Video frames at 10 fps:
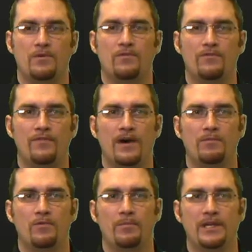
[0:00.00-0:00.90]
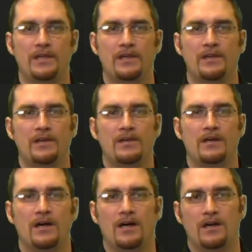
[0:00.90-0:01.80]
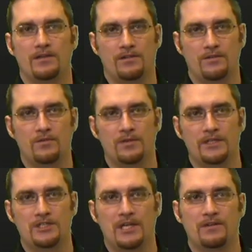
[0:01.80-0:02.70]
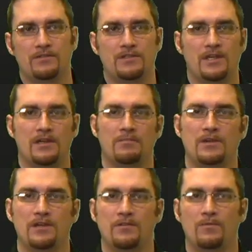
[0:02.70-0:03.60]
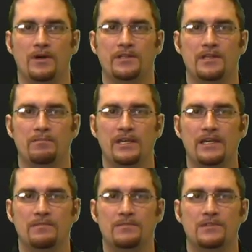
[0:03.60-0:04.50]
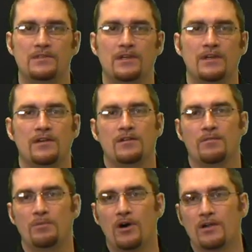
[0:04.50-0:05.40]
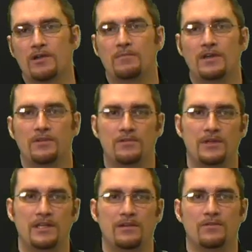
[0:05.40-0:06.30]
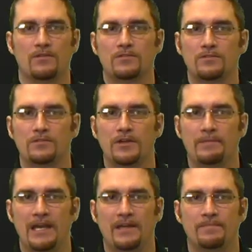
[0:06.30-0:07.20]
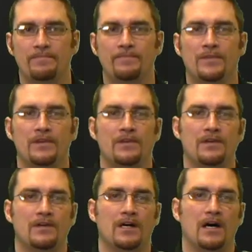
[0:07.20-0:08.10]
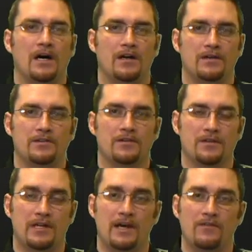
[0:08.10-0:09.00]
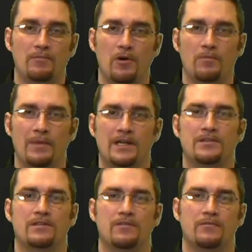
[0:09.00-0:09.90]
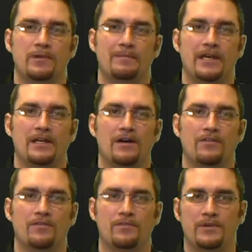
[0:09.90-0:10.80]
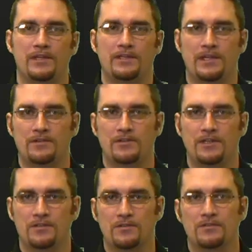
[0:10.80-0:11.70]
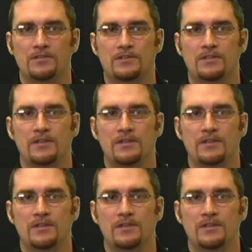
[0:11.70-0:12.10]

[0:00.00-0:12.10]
CoolFEM will be uh, your cooling channels. They can be 1D beams. Your part can be 3D or dual domain. Uh, you're going to have a mold mesh that will be made out of 3D tetrahedrals.